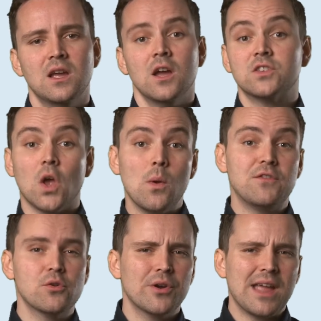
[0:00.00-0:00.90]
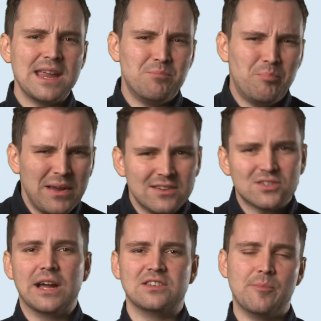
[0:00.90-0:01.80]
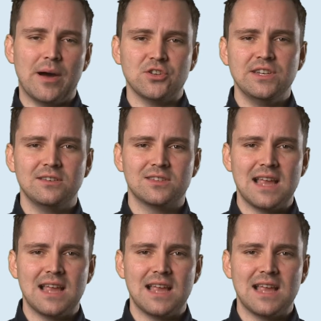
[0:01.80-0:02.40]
So if you're on a bit tighter budget